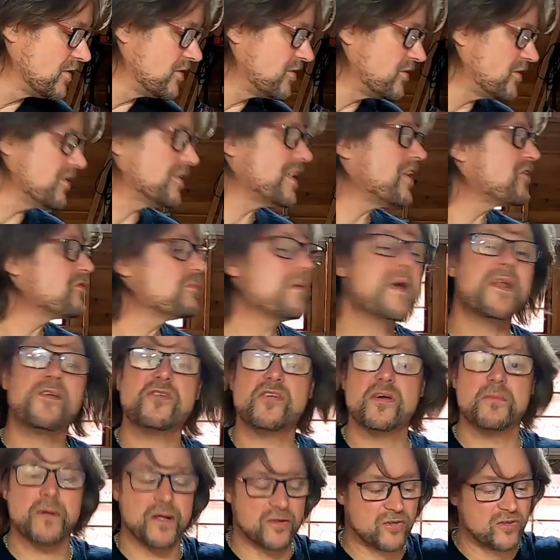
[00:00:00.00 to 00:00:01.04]
So it doesn't matter
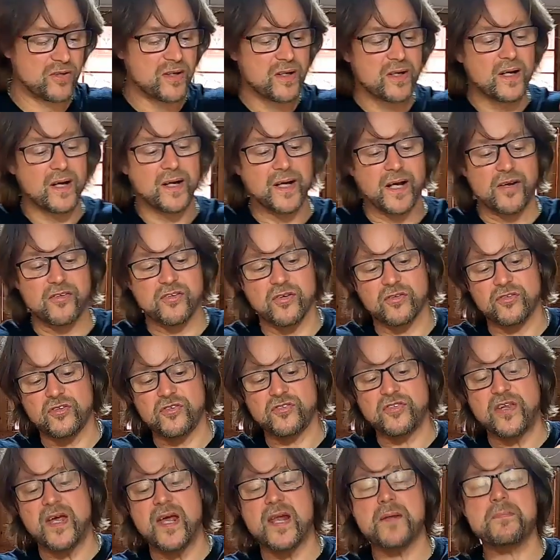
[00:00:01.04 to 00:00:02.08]
so much. Okay, so I'll
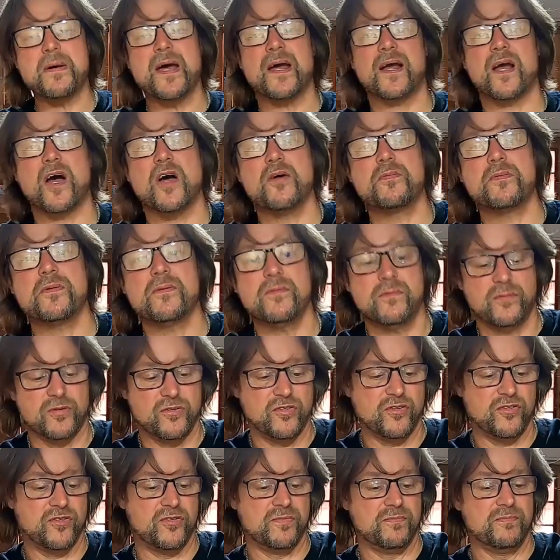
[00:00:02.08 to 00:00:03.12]
just tear the bag open,
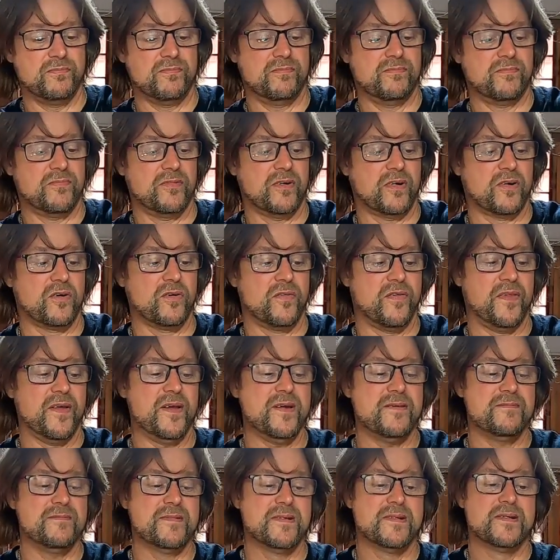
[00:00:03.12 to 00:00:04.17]
which is a good
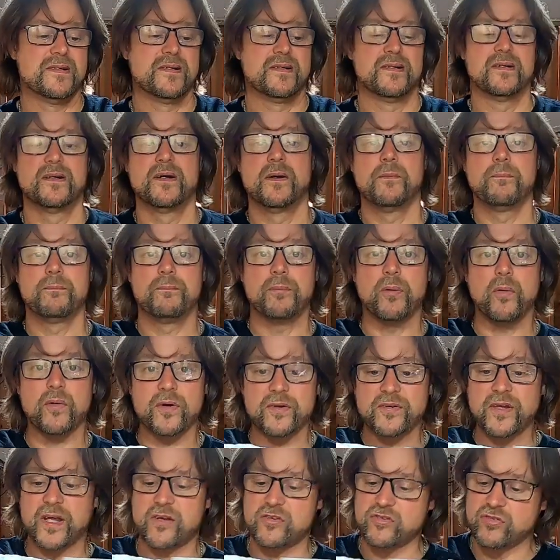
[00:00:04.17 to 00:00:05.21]
thing. Pour
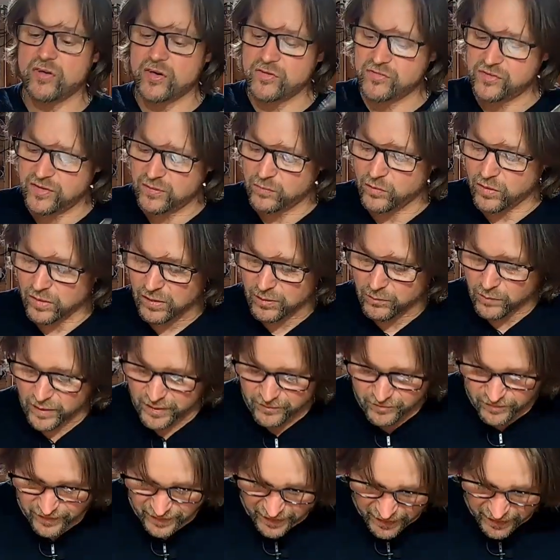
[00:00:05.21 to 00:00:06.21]
the dextrose in while I'm waiting for